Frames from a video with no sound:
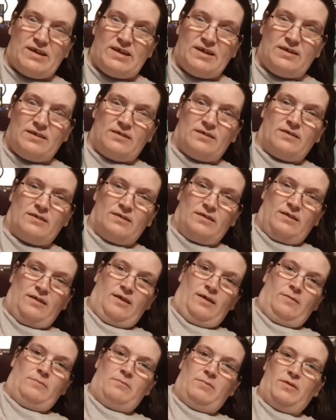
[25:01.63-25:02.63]
it,
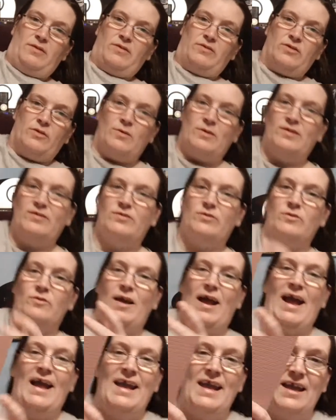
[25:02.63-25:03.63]
but there's no way to sort of
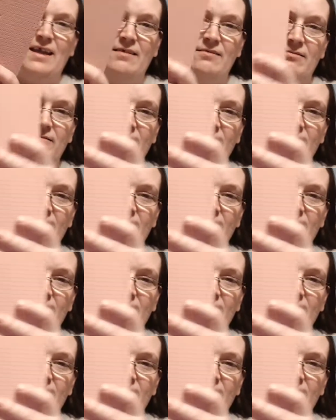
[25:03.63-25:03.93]
hang it